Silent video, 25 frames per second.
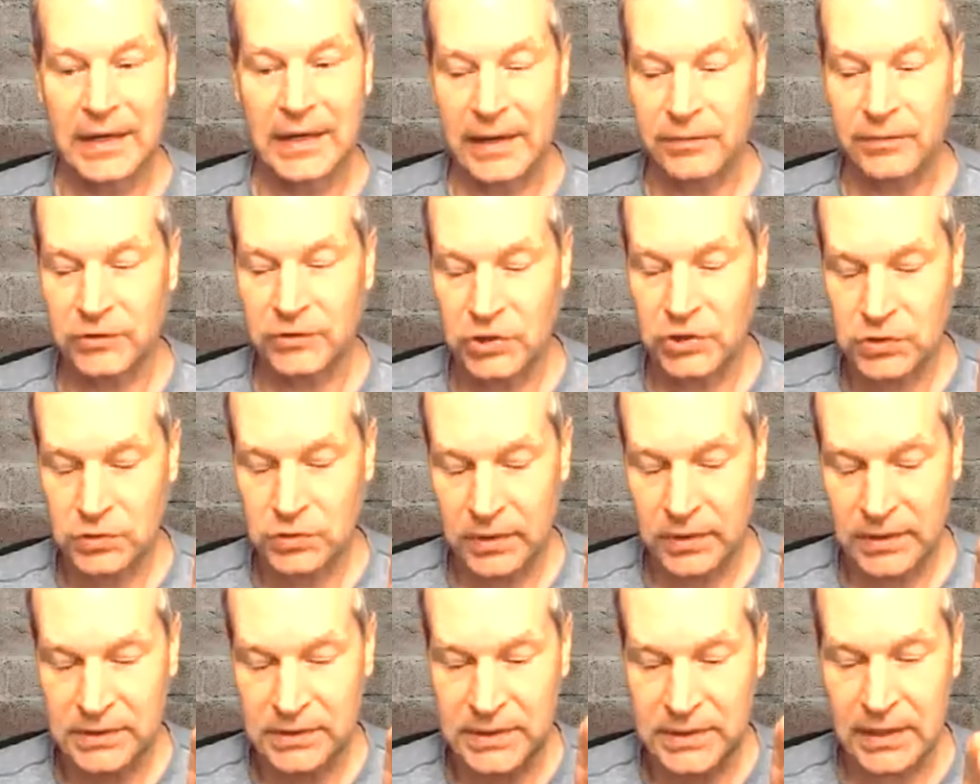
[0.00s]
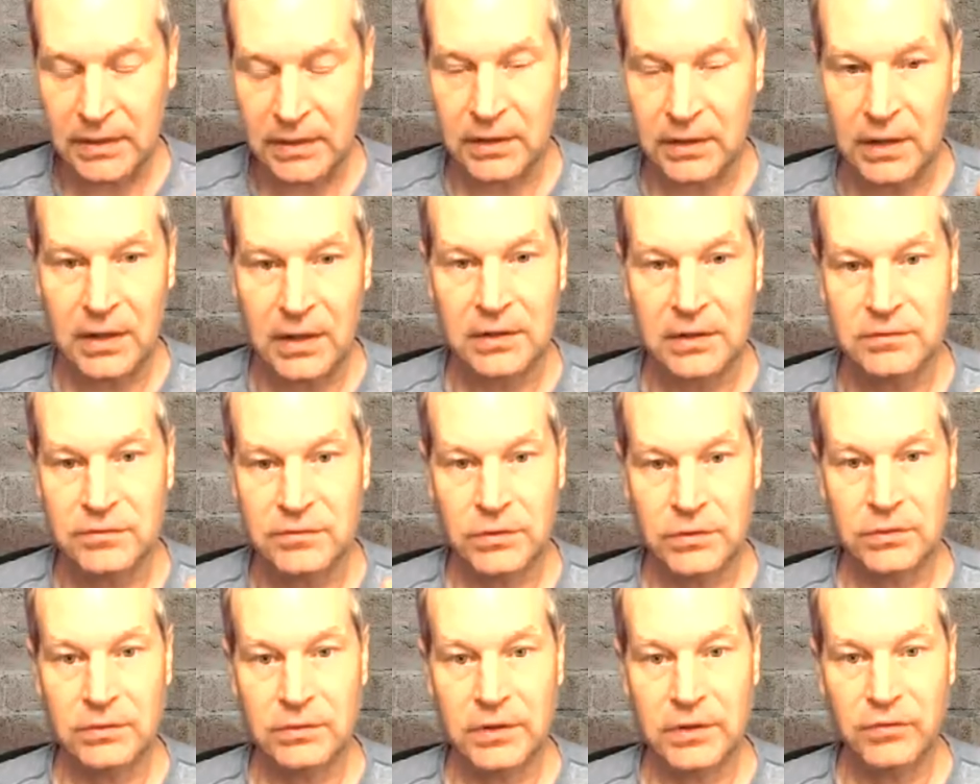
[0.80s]
And I just want to tell all of
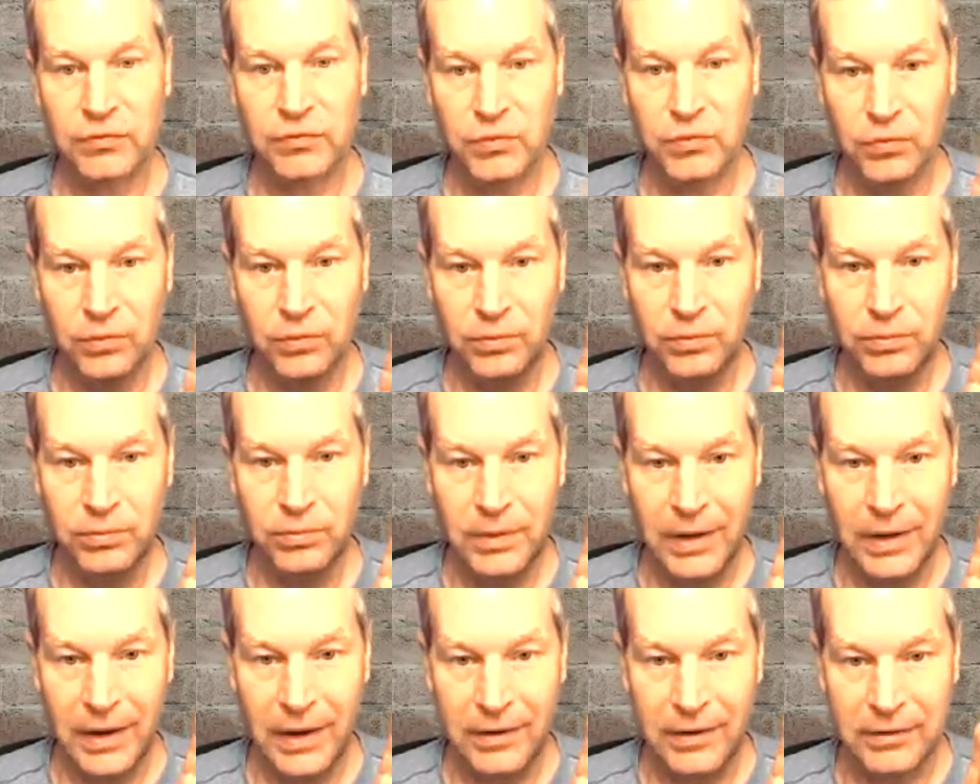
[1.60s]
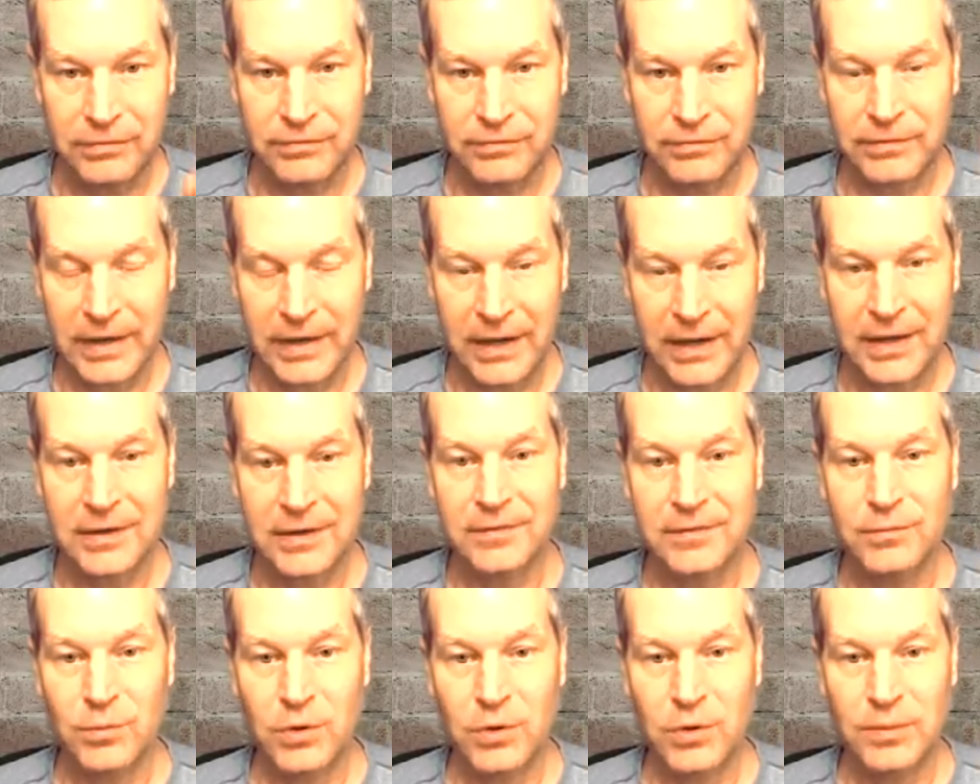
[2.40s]
you if you are a
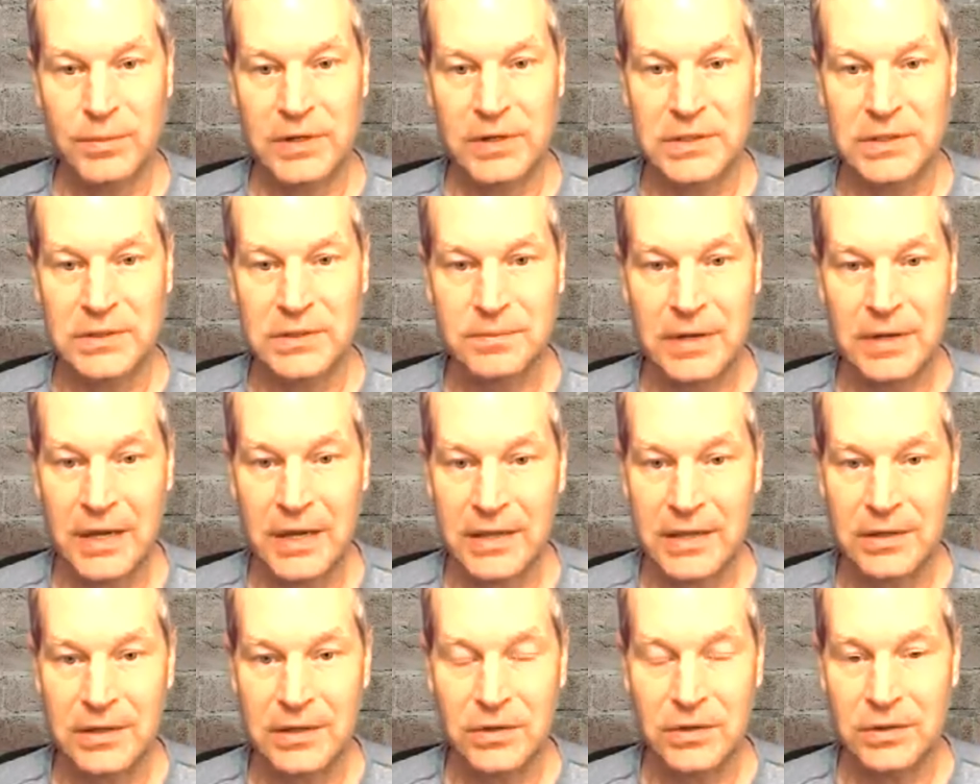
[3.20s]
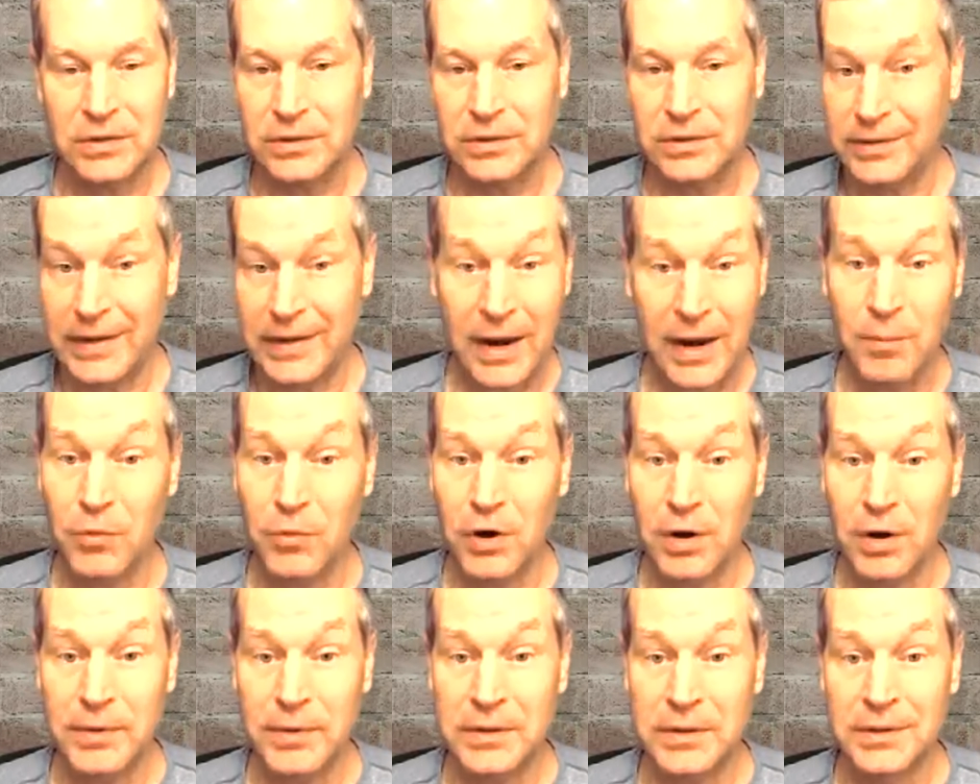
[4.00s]
fan of Mormonism and you're not a
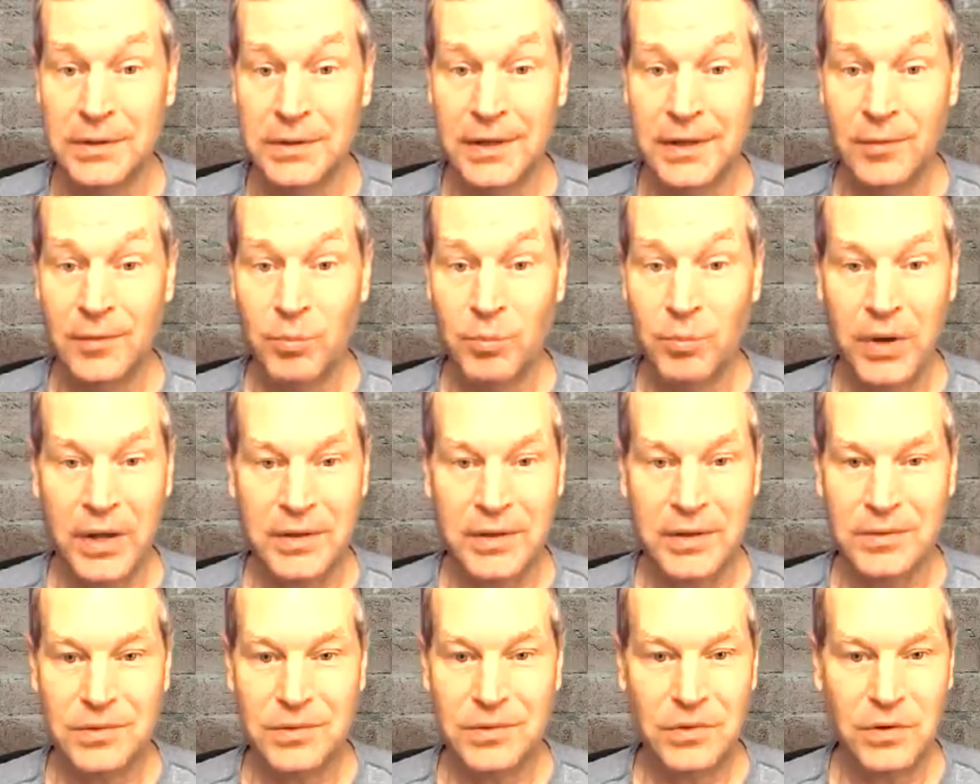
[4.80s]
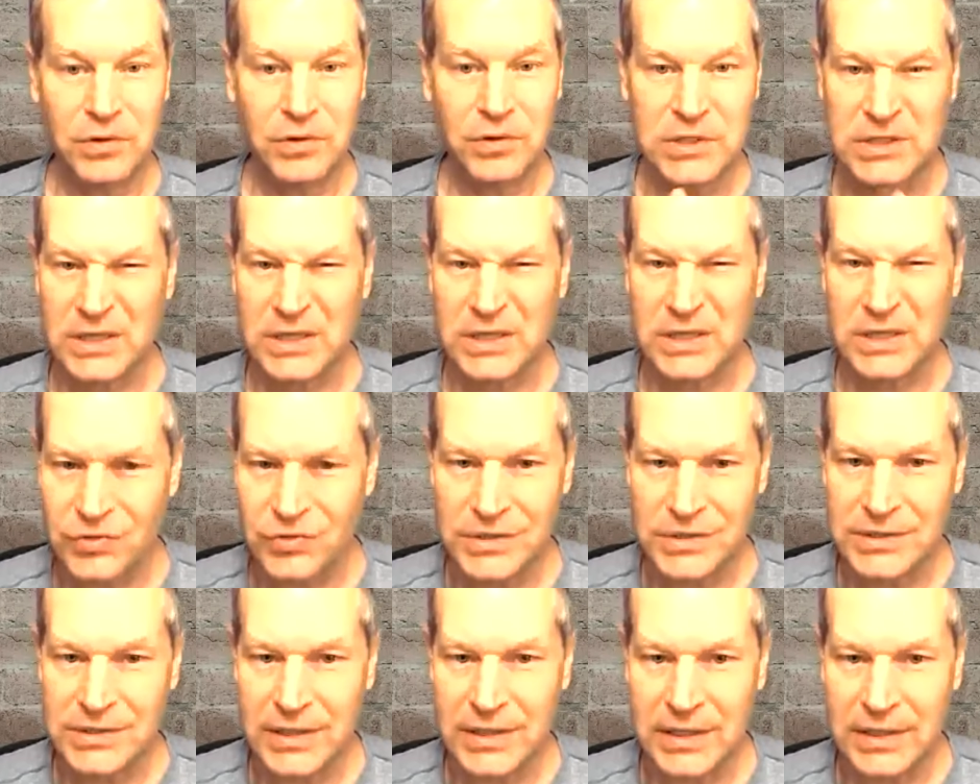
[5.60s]
Mormon, but you're just
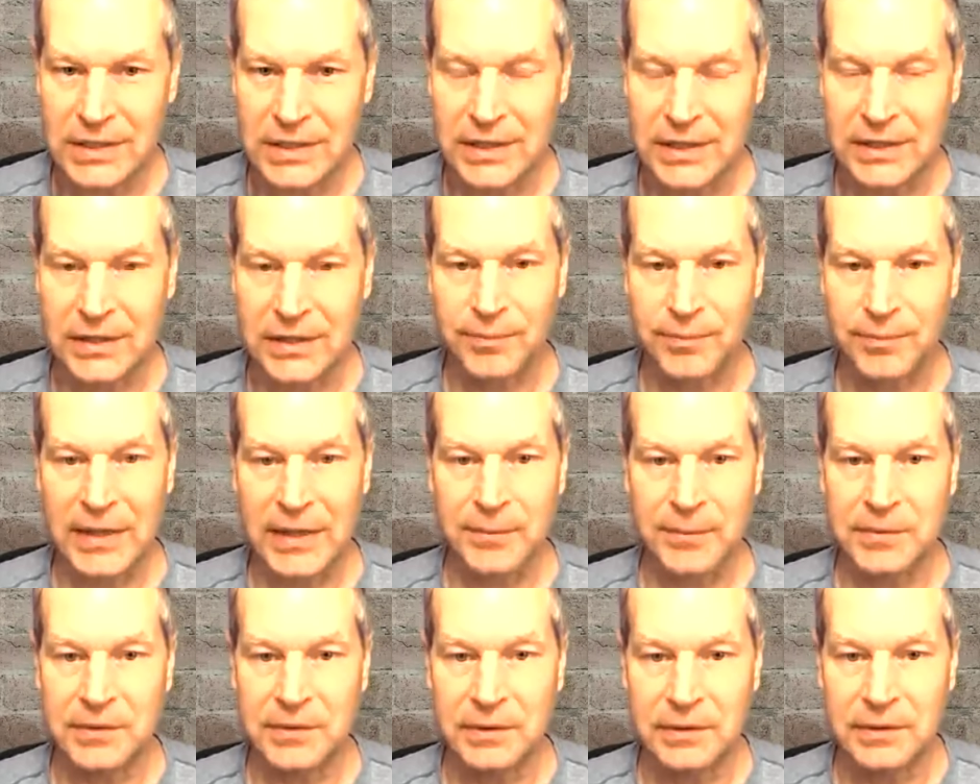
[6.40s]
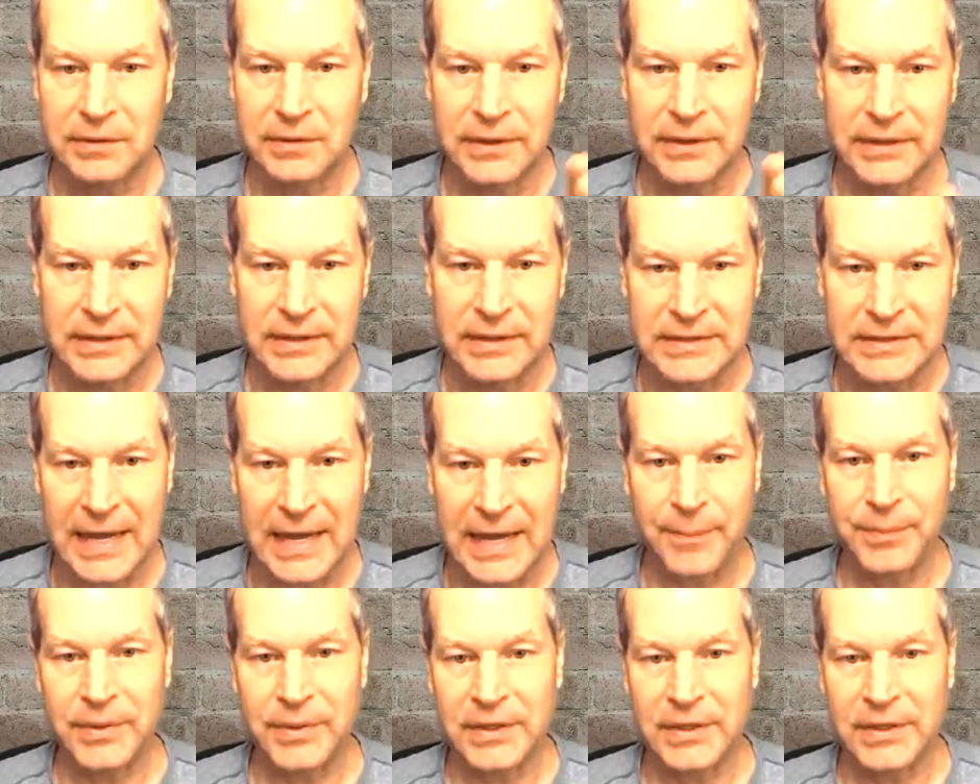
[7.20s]
interested in the people in the
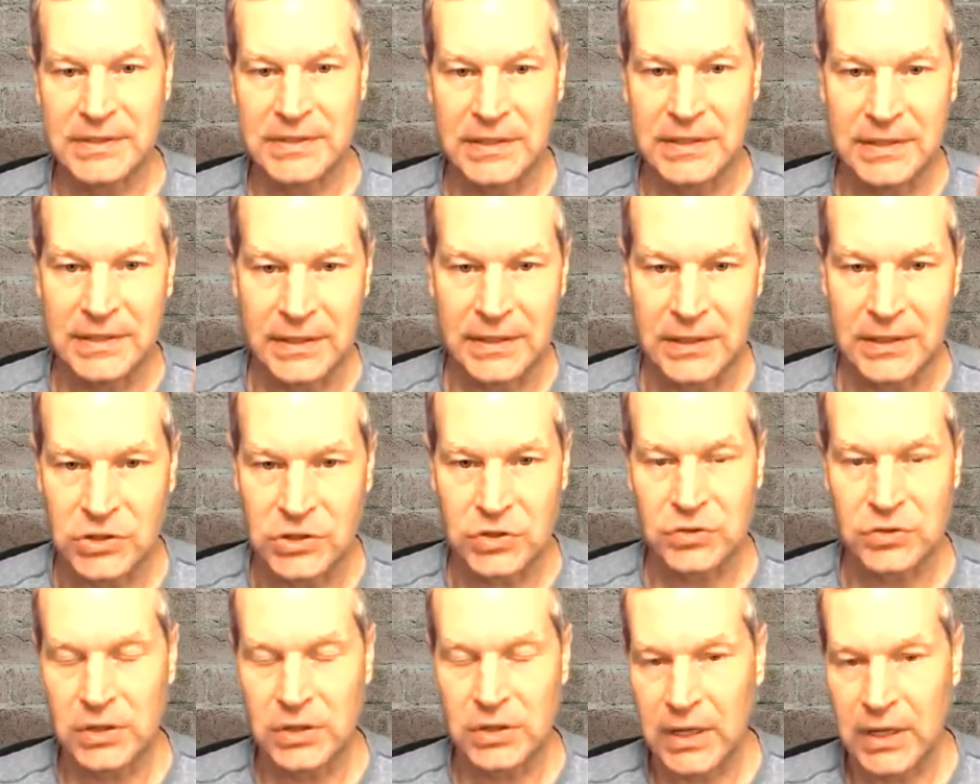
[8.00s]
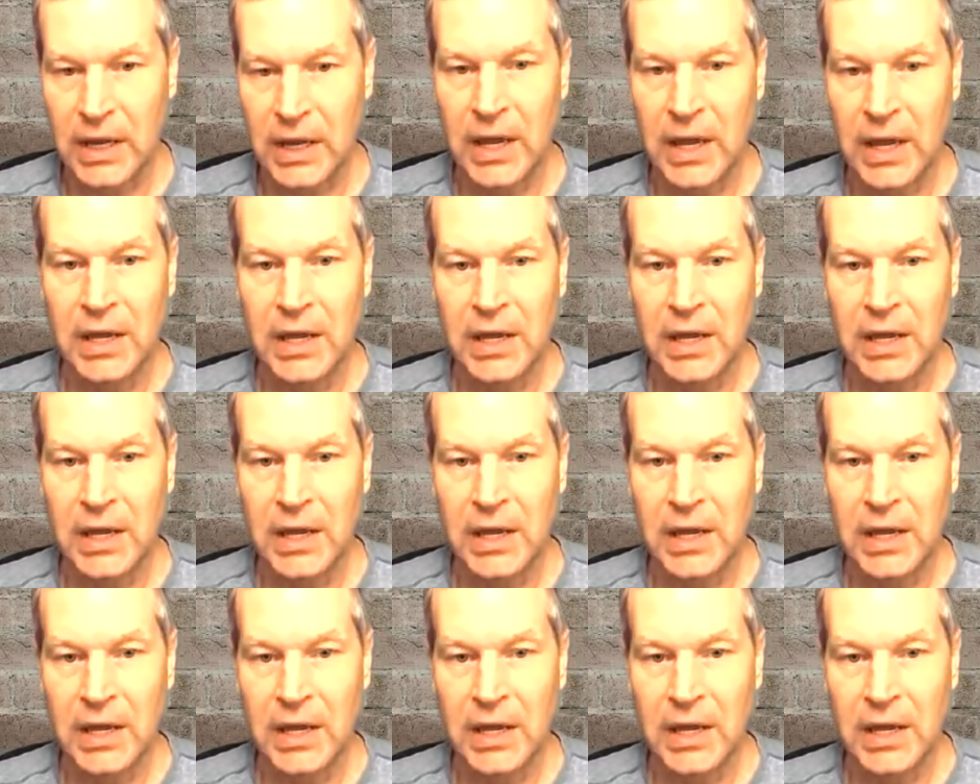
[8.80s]
topics in the history,